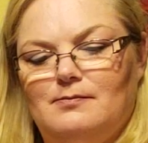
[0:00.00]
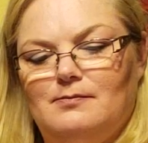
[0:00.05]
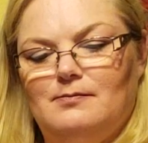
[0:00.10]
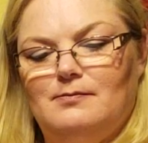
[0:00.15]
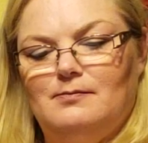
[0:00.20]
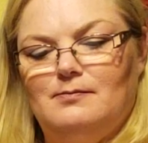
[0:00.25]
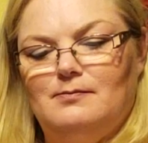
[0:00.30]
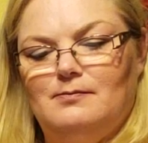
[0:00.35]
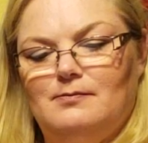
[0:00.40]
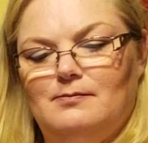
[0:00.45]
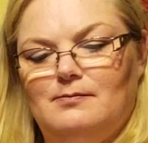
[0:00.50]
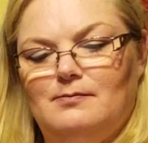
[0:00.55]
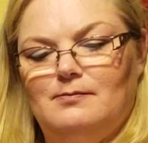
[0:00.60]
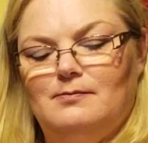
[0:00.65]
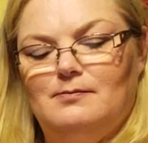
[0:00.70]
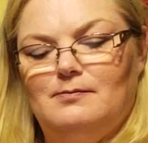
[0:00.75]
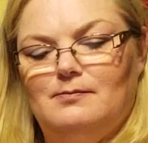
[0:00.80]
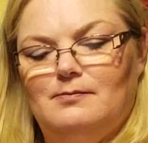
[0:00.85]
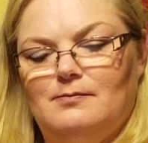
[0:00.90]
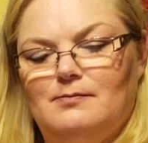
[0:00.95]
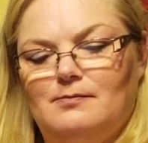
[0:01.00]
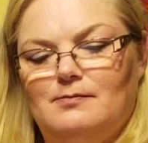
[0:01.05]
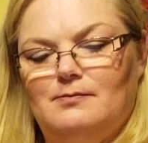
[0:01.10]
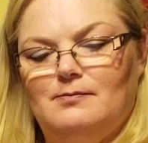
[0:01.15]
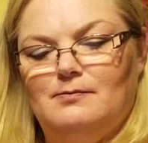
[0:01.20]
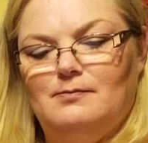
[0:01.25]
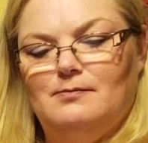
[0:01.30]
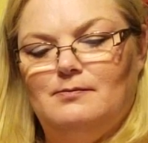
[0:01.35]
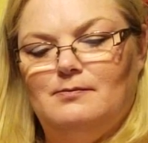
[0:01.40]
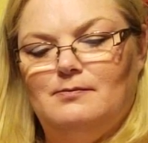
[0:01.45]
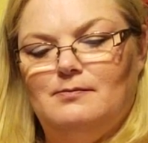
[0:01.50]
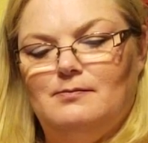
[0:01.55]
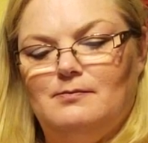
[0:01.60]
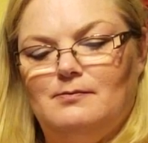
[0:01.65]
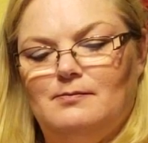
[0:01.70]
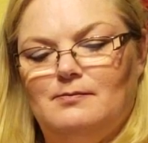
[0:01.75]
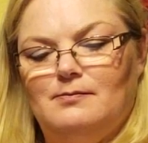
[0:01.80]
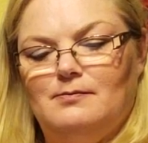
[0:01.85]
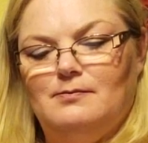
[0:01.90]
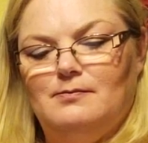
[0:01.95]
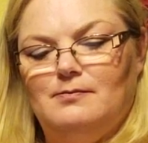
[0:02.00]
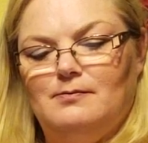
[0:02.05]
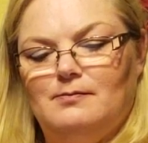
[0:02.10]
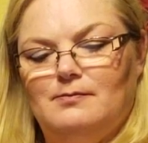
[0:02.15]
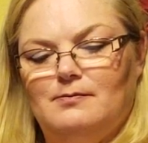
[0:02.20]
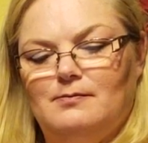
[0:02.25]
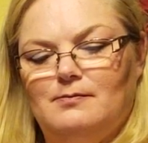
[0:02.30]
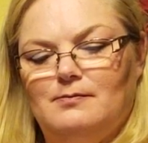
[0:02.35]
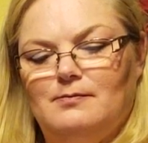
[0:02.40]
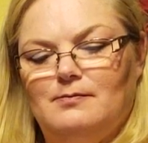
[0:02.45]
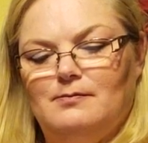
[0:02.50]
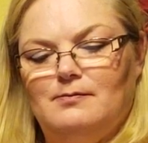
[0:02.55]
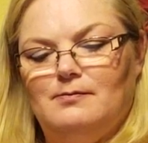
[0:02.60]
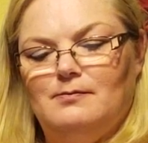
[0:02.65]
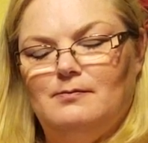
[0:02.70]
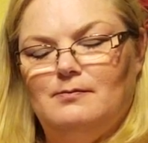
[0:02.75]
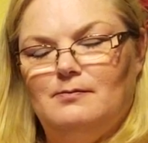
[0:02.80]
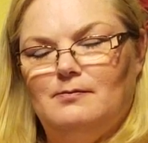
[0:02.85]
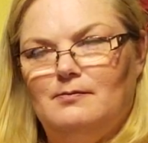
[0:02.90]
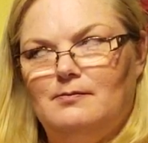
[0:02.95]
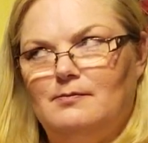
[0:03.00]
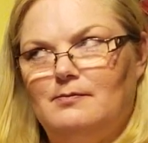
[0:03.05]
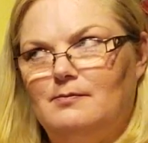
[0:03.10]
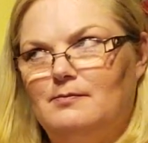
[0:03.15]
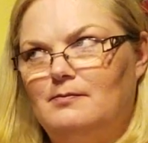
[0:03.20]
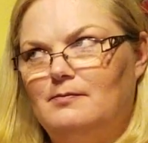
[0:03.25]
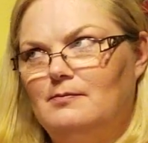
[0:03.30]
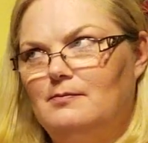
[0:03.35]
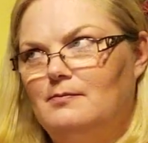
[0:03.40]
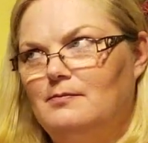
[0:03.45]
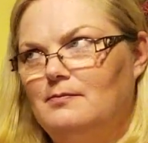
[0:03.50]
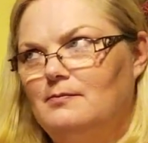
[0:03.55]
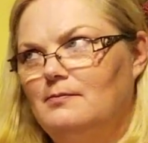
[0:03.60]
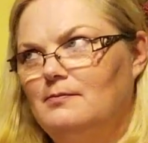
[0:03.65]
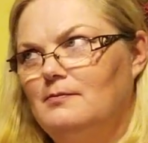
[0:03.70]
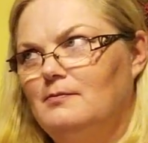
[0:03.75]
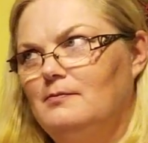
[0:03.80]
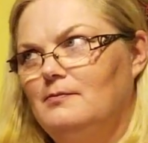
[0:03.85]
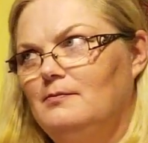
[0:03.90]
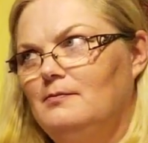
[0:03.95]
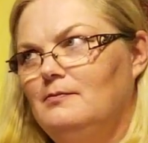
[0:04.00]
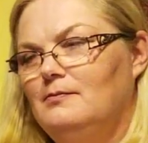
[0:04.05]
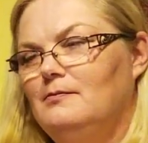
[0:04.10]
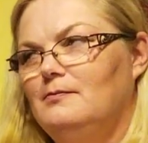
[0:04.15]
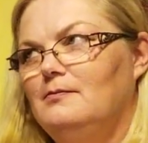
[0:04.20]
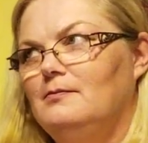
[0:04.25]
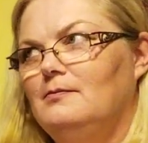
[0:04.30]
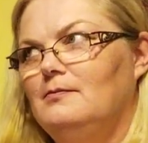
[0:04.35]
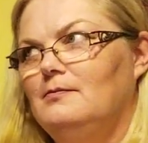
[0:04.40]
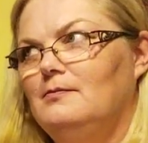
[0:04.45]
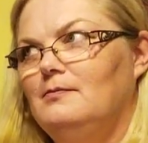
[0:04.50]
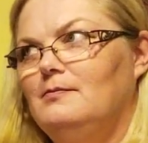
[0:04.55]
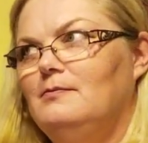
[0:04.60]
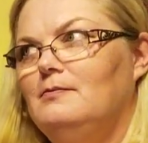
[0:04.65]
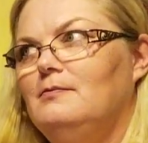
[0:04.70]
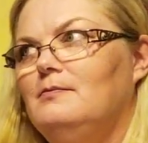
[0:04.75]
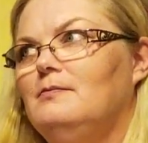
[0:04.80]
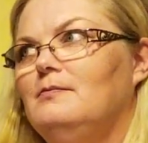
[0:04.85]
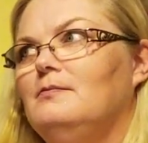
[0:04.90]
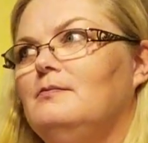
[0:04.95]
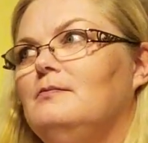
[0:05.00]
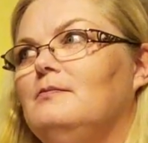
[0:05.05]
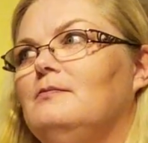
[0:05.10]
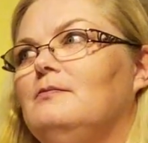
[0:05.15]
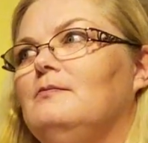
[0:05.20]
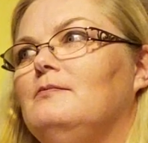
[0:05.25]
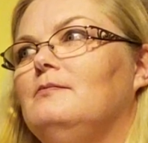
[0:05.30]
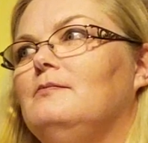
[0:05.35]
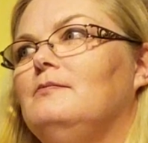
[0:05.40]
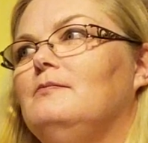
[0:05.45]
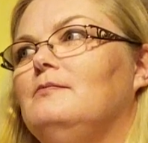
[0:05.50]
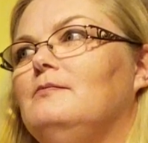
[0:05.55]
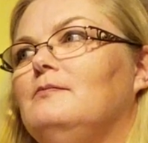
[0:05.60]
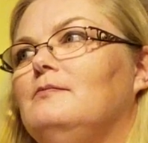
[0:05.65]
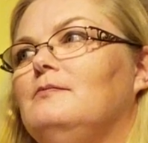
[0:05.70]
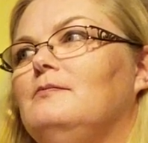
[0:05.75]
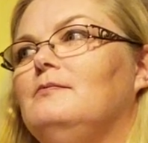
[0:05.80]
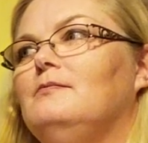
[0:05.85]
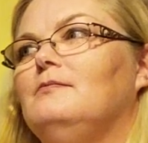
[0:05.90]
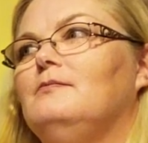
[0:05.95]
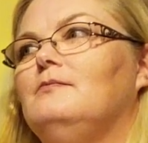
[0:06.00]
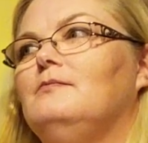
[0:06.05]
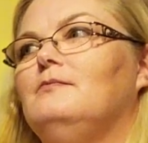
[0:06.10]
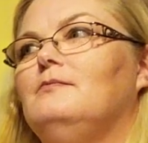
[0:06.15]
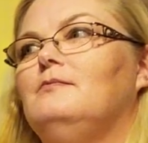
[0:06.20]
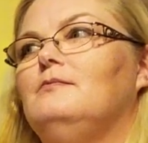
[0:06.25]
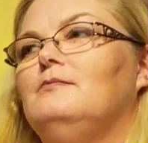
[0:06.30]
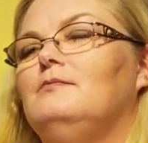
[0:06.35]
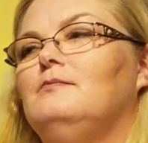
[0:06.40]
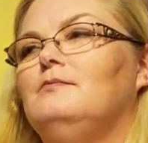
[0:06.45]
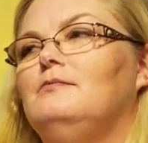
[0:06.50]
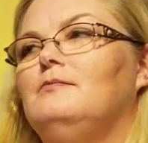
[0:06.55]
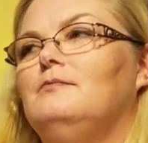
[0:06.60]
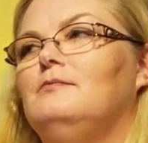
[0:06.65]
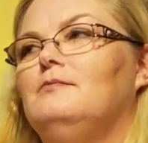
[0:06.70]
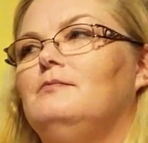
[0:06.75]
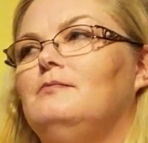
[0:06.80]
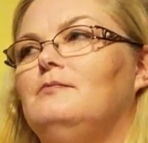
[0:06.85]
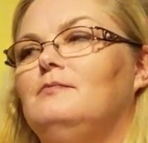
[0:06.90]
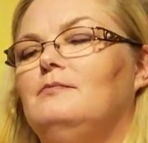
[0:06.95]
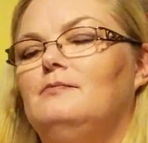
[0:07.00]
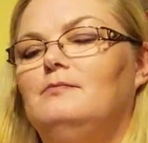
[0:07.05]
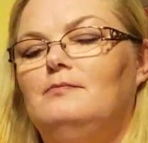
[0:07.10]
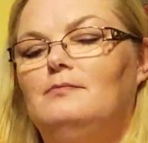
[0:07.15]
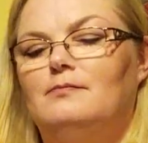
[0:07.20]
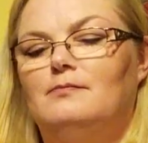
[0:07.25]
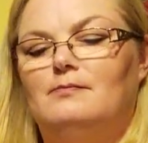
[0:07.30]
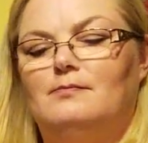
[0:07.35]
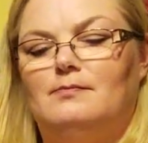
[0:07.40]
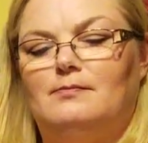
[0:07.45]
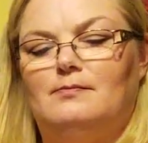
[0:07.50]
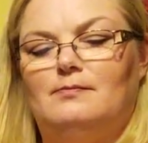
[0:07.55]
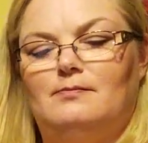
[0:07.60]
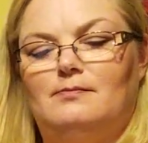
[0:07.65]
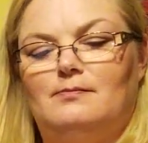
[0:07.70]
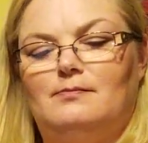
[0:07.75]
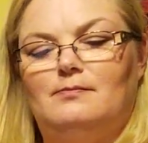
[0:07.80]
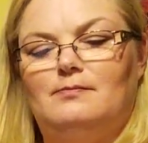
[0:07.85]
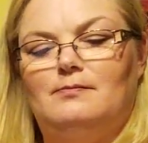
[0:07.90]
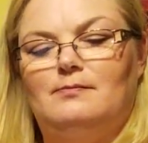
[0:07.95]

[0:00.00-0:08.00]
(not speaking)